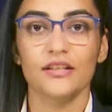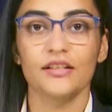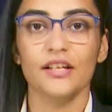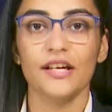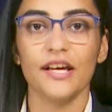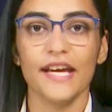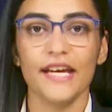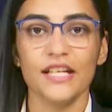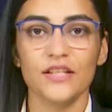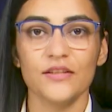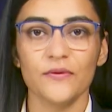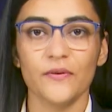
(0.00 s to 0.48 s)
The
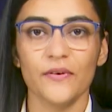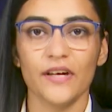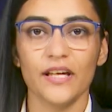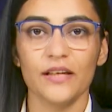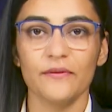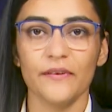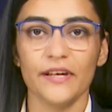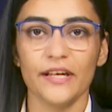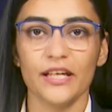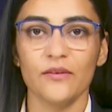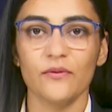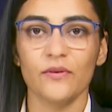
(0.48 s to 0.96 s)

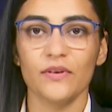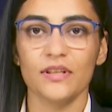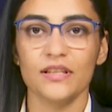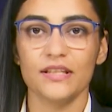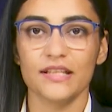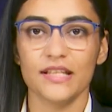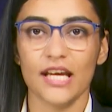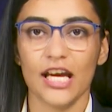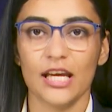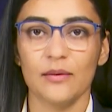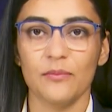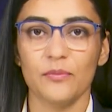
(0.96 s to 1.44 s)
H5N1
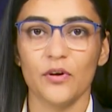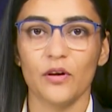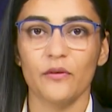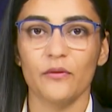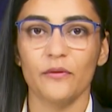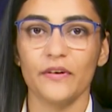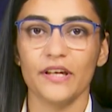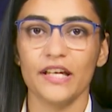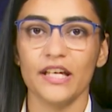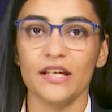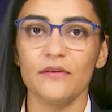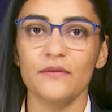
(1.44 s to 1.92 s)
type of
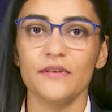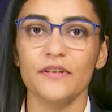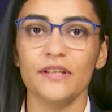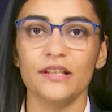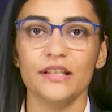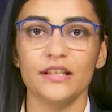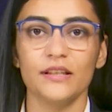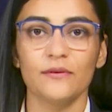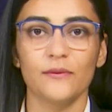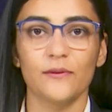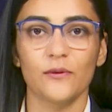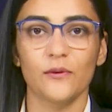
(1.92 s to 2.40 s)
avian
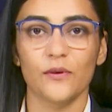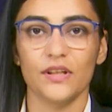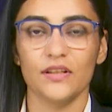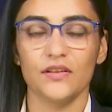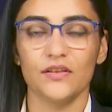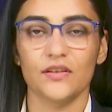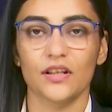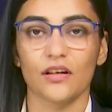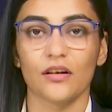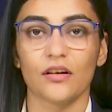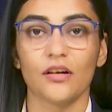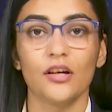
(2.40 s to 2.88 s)

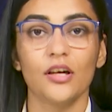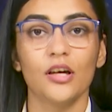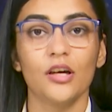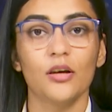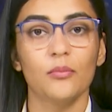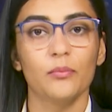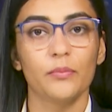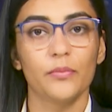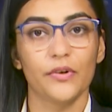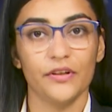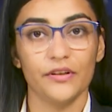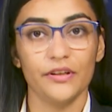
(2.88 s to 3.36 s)
influenza
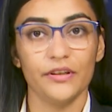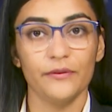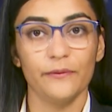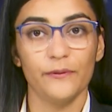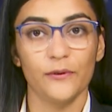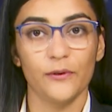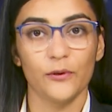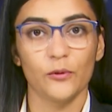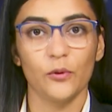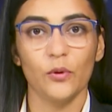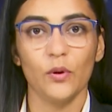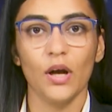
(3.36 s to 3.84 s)
bird
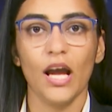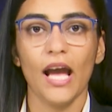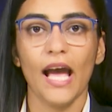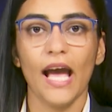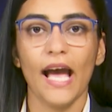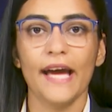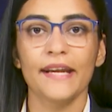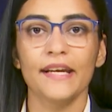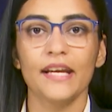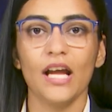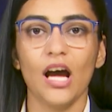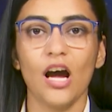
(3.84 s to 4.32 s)
flu,
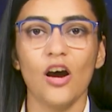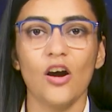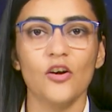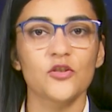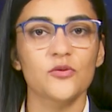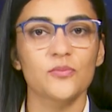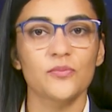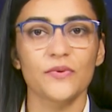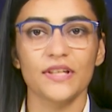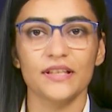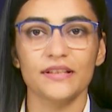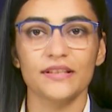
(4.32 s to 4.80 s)
an
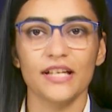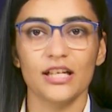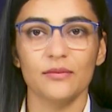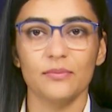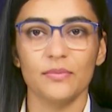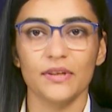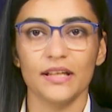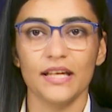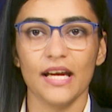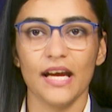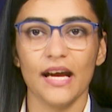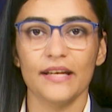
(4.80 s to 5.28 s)
outbreak that
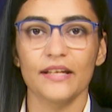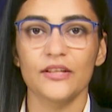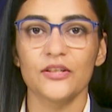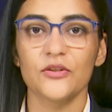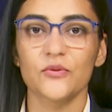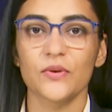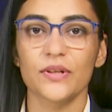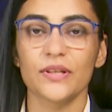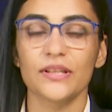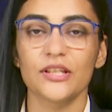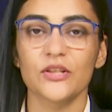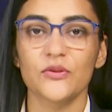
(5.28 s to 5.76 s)
began in
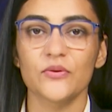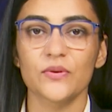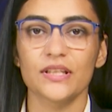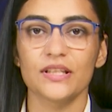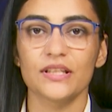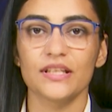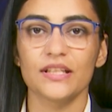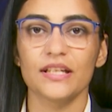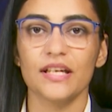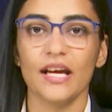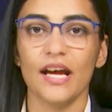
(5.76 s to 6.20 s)
2020,